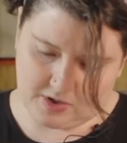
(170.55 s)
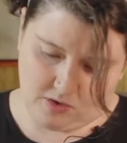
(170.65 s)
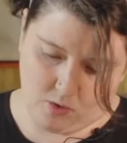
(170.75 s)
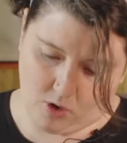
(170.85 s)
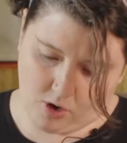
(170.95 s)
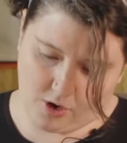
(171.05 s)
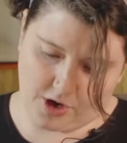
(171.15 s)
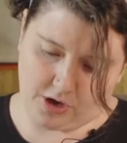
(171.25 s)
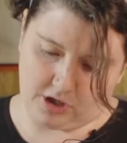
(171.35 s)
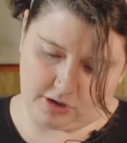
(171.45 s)
or
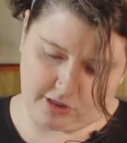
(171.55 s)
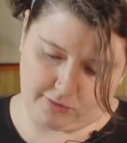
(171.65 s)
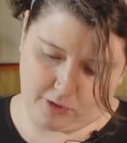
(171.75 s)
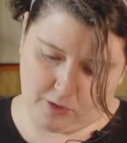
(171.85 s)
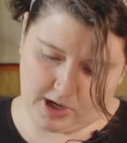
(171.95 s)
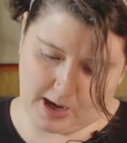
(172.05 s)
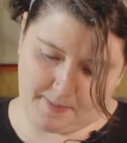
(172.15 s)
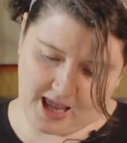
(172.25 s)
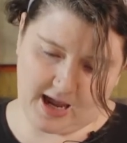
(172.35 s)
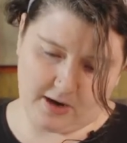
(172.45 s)
you can throw it in a
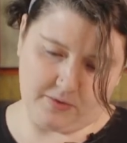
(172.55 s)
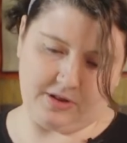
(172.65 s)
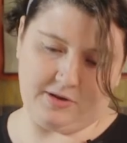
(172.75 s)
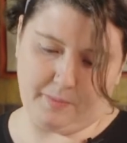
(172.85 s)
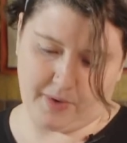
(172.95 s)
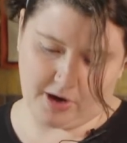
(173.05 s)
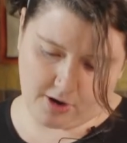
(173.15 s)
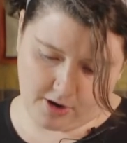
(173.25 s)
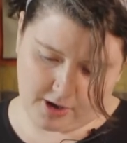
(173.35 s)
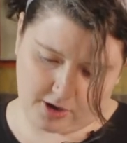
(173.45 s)
pan with a little
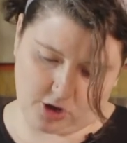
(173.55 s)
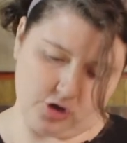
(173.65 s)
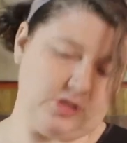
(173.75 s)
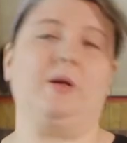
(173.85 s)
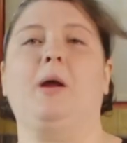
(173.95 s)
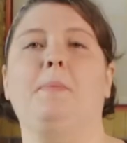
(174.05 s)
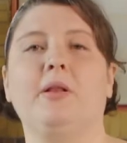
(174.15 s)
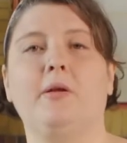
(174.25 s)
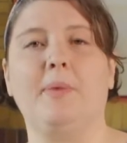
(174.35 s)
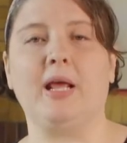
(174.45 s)
butter and crisp it up a
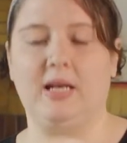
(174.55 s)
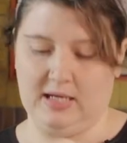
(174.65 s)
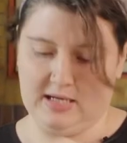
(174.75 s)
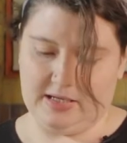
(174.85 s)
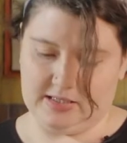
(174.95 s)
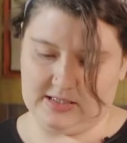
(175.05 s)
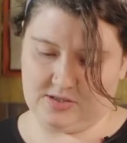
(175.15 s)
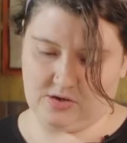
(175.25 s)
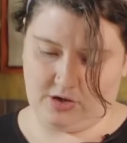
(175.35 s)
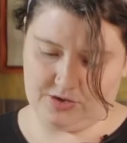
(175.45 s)
little bit.
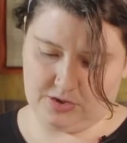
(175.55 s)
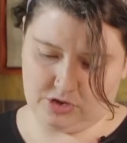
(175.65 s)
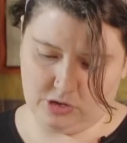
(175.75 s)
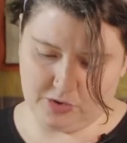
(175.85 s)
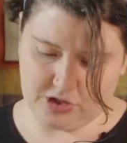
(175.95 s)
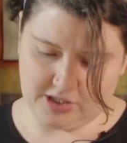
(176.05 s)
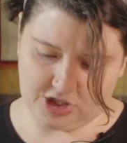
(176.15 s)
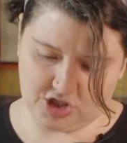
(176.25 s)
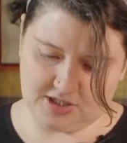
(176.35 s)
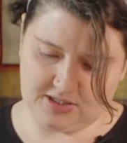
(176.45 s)
It's also super
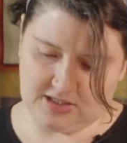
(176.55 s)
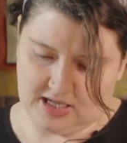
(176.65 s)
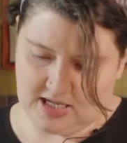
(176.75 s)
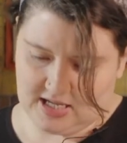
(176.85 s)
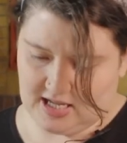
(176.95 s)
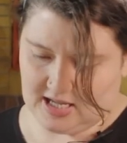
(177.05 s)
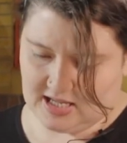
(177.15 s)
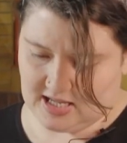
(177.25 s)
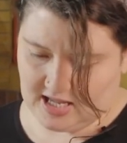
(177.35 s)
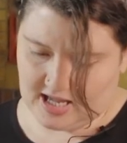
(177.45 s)
delicious.
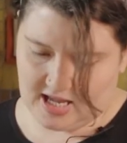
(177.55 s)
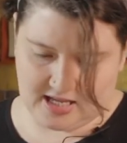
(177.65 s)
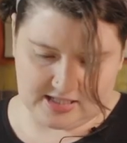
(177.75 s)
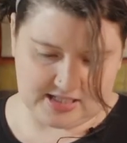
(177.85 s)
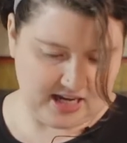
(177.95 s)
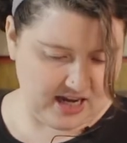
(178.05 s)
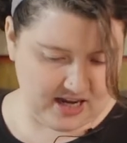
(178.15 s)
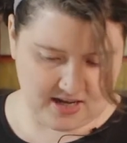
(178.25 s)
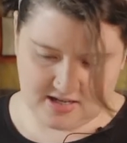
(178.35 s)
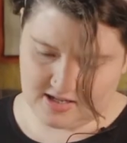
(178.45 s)
And so
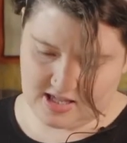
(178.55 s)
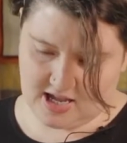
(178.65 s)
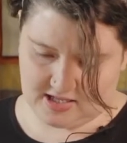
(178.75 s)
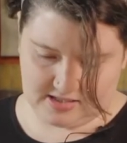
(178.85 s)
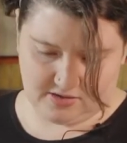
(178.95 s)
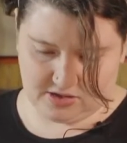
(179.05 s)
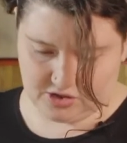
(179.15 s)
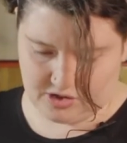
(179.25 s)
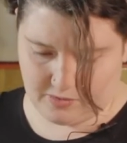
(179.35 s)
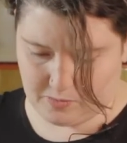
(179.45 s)
I'll
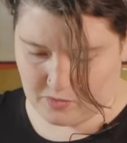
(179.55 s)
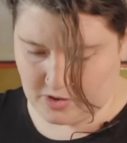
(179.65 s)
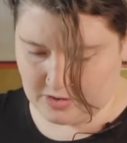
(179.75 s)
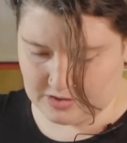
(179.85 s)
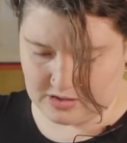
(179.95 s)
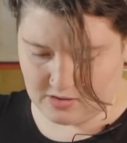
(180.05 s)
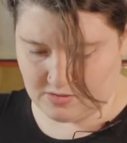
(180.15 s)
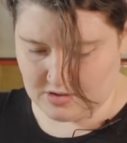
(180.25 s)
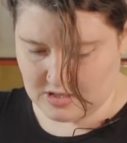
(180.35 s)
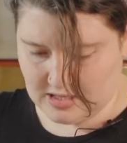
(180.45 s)
show you one more.
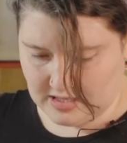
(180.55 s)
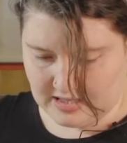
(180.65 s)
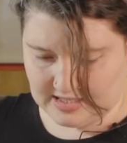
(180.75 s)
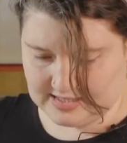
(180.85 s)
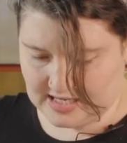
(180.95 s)
So this